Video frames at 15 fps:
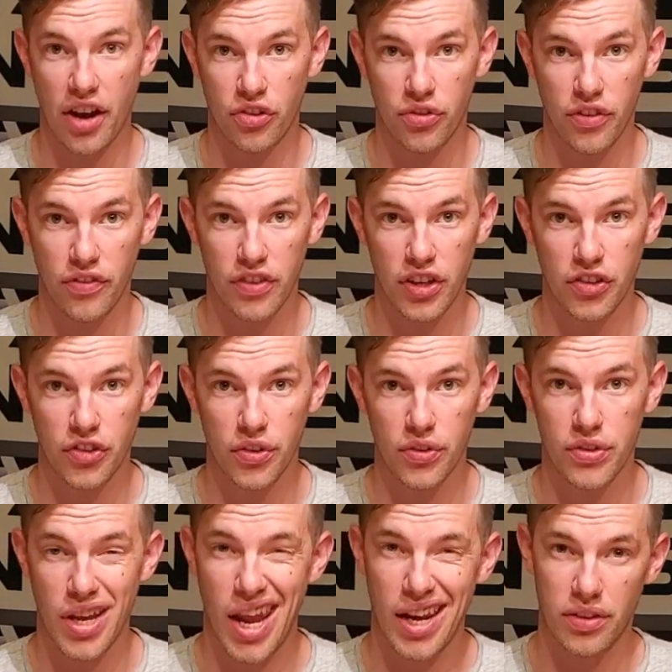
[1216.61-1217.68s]
extra
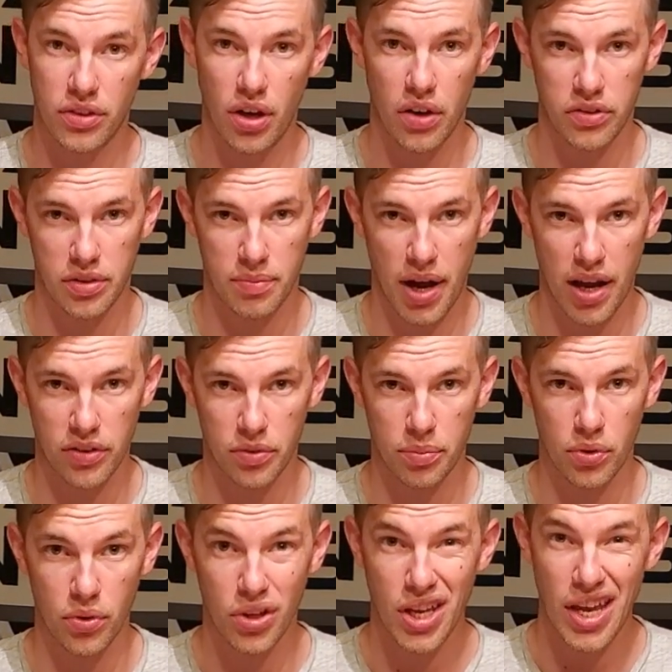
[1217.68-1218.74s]
features, and it's
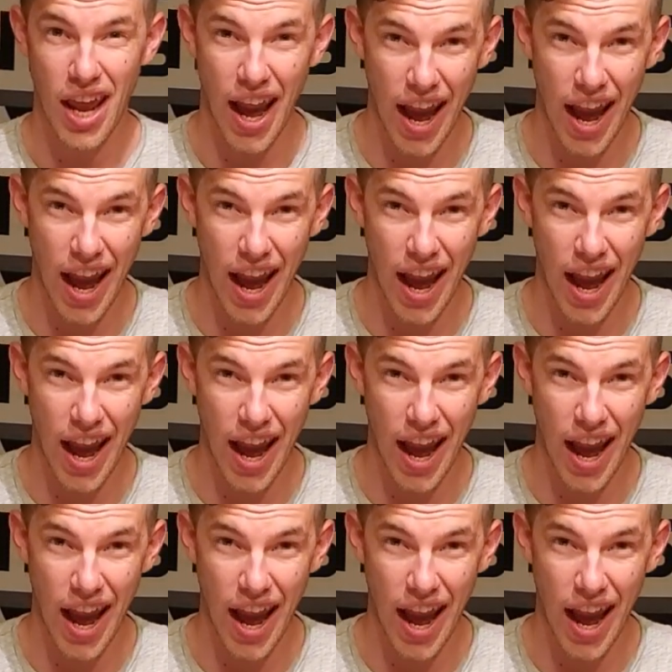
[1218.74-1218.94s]
customizable.